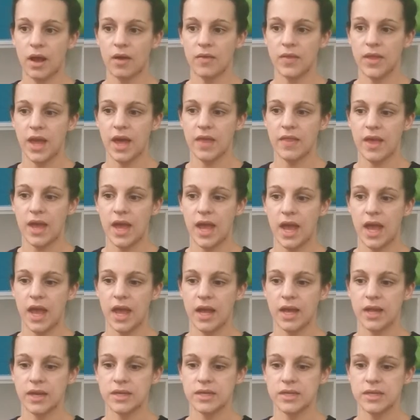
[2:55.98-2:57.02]
the other
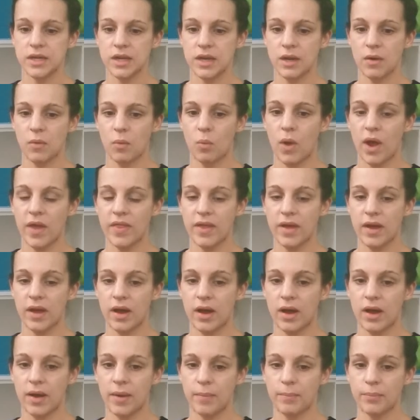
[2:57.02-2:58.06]
hand,
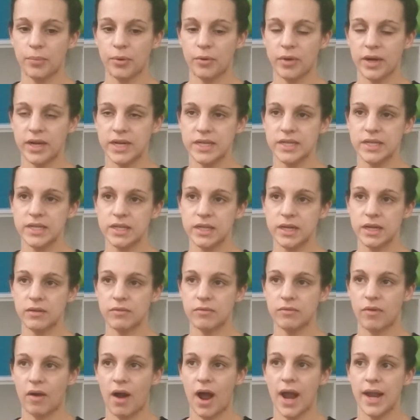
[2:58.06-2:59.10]
whether print
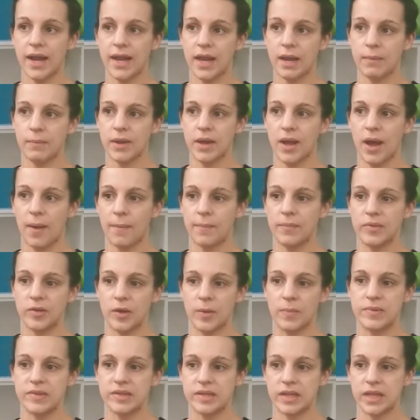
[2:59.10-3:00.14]
writing becomes
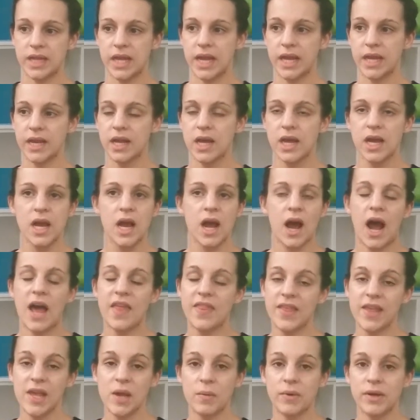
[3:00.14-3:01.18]
obsolete, I
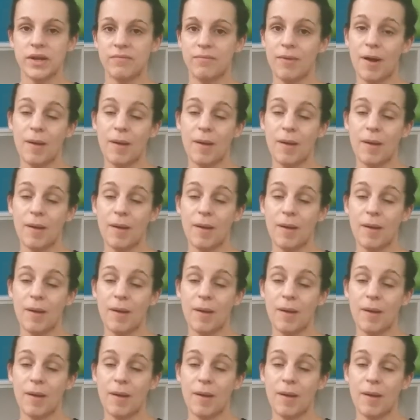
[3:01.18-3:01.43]
think it would have